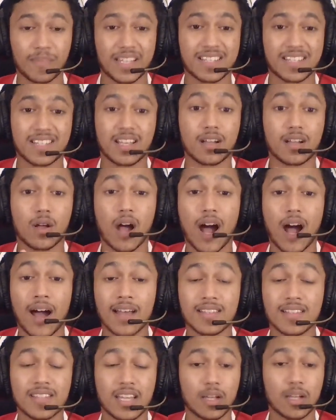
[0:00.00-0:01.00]
It's
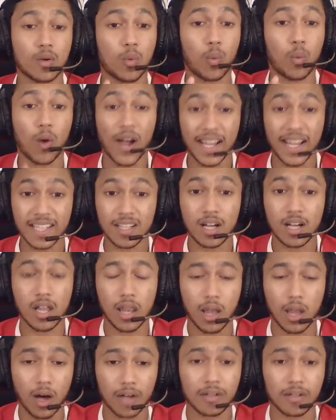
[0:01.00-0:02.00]
asking quite a
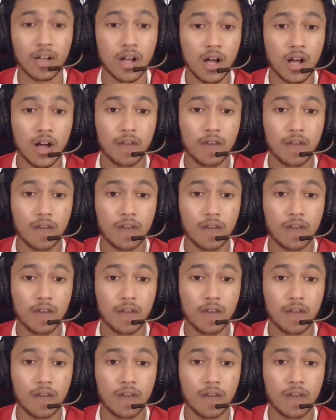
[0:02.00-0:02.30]
lot